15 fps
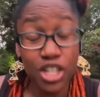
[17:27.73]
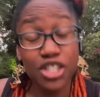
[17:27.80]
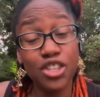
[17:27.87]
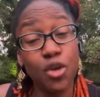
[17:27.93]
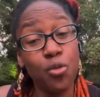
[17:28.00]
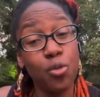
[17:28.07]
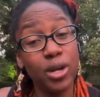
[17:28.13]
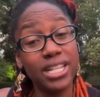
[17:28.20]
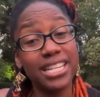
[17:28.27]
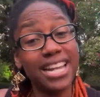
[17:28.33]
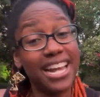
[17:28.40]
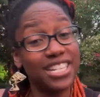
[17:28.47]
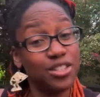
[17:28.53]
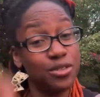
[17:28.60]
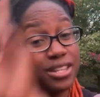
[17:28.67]
So what
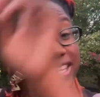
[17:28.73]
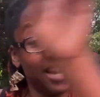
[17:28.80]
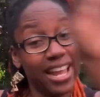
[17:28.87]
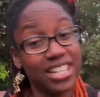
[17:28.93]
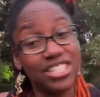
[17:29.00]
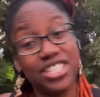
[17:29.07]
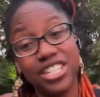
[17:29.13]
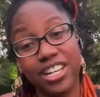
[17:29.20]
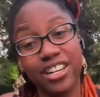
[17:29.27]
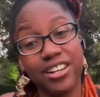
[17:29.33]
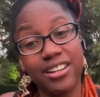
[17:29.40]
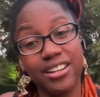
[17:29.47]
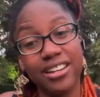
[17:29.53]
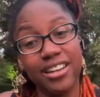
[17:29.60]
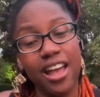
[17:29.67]
did I do the next year?
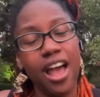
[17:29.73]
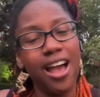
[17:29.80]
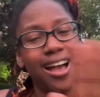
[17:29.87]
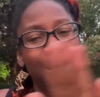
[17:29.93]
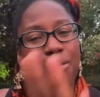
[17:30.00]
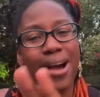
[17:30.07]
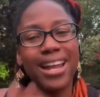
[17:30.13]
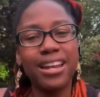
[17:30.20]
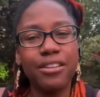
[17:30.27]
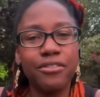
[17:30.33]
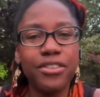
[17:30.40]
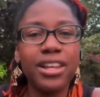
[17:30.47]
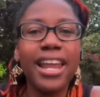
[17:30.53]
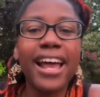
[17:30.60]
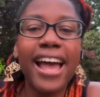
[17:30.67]
Oh, I
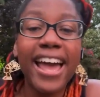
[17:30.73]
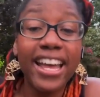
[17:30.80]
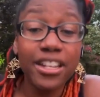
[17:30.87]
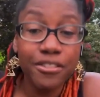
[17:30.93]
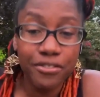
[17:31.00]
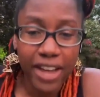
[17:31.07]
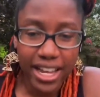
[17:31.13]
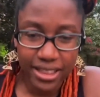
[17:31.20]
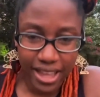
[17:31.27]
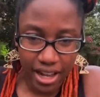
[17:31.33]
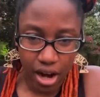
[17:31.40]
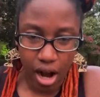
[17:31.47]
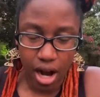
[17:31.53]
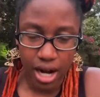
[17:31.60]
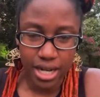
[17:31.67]
didn't feel like I had to fight
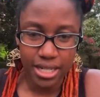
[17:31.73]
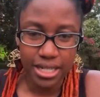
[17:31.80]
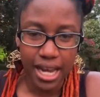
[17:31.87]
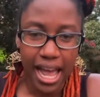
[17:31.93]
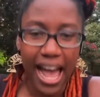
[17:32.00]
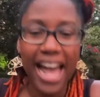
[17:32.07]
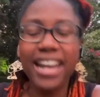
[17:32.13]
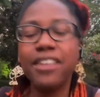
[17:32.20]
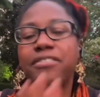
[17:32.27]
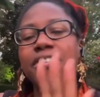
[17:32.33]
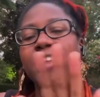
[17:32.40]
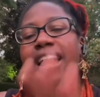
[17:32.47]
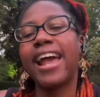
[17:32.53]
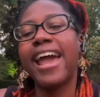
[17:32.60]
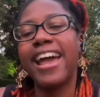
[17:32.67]
that hard. I didn't
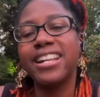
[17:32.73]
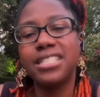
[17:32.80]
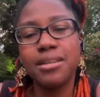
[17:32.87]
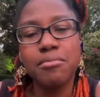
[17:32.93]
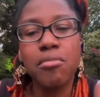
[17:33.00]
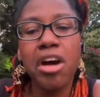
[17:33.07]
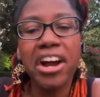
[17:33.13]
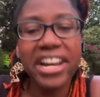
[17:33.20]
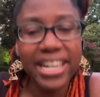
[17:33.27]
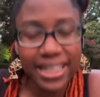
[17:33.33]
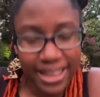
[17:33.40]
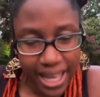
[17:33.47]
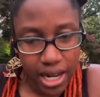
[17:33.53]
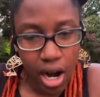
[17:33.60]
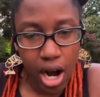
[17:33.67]
feel like I had to
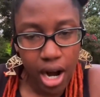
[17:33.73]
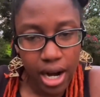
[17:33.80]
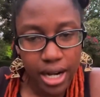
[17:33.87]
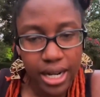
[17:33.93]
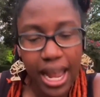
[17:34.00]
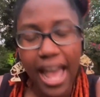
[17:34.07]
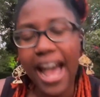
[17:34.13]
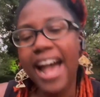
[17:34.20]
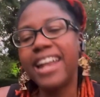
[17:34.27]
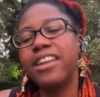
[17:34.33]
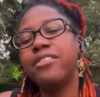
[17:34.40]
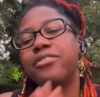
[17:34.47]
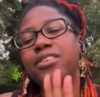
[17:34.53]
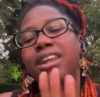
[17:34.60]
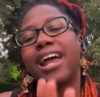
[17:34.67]
market that hard. I
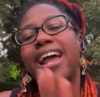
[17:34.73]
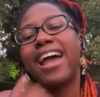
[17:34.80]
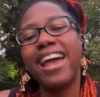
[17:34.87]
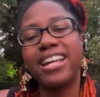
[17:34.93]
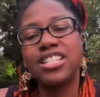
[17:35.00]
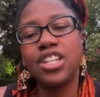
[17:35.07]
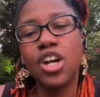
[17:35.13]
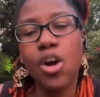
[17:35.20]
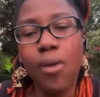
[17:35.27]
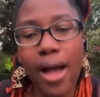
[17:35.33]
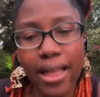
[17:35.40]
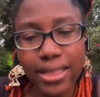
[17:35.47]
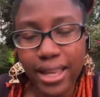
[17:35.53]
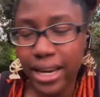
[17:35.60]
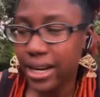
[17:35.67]
didn't feel like I had to go
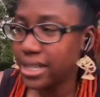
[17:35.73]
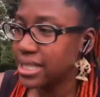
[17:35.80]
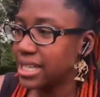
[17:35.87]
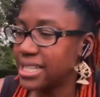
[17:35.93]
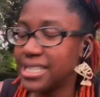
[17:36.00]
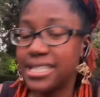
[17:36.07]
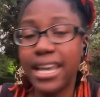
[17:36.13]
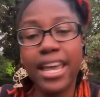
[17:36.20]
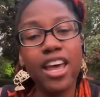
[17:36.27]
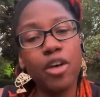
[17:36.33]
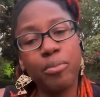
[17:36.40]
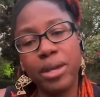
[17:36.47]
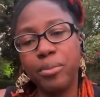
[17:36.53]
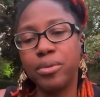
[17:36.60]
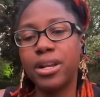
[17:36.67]
out there and
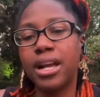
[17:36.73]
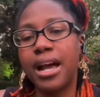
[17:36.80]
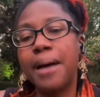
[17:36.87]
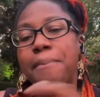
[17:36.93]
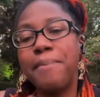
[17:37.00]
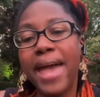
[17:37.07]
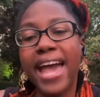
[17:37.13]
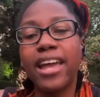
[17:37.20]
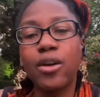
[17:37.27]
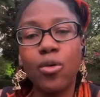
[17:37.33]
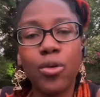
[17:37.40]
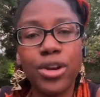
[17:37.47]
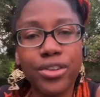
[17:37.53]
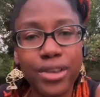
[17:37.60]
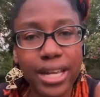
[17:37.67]
tell people to come back
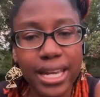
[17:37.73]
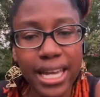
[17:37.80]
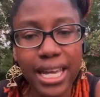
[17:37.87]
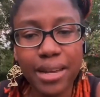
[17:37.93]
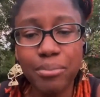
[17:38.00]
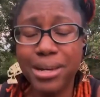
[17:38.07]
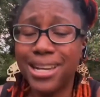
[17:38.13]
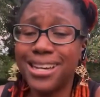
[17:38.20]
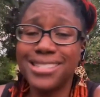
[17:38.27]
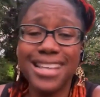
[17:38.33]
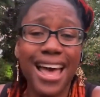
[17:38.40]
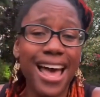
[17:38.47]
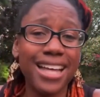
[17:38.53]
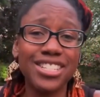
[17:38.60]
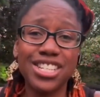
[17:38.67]
and order again,
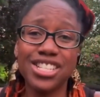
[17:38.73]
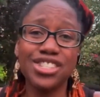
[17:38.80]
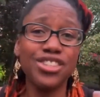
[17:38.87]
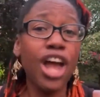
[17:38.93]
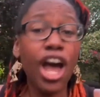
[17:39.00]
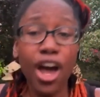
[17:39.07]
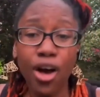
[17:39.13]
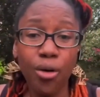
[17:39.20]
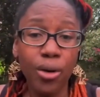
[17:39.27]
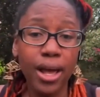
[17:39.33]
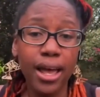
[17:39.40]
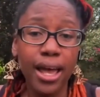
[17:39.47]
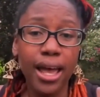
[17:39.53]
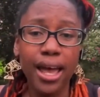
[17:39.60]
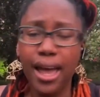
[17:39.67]
because I just know,
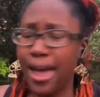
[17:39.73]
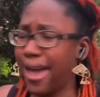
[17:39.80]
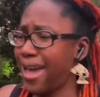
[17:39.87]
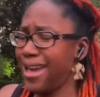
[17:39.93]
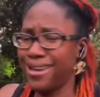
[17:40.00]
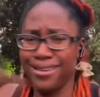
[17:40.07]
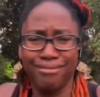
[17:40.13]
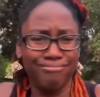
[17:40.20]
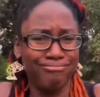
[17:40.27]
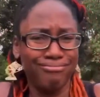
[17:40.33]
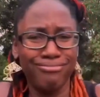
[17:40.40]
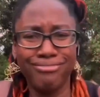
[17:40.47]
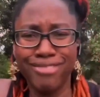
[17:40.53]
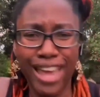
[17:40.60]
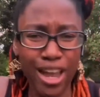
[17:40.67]
hey,
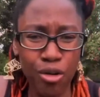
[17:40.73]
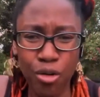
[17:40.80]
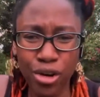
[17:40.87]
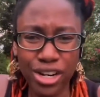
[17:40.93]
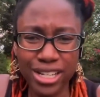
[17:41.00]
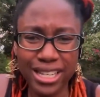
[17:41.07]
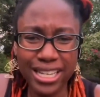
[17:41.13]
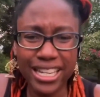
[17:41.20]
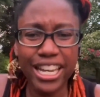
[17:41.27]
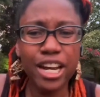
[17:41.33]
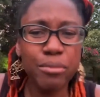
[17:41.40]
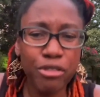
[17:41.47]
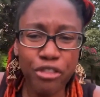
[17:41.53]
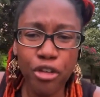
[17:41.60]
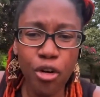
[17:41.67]
they ordered the
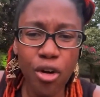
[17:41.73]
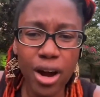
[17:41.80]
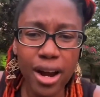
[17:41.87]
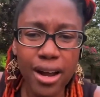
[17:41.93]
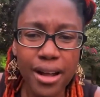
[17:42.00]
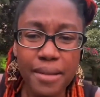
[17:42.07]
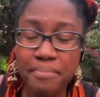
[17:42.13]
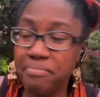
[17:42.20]
year before.